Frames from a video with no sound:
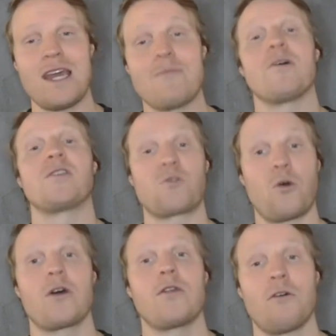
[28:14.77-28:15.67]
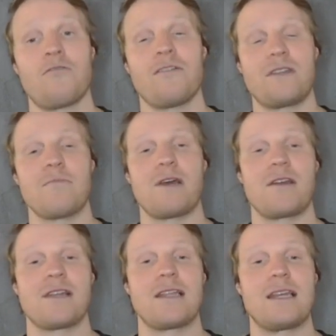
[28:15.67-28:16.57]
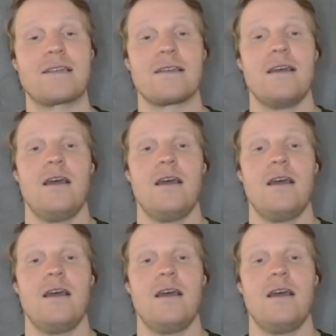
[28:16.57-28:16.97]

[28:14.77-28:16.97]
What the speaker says: in my squad of 15 players at least.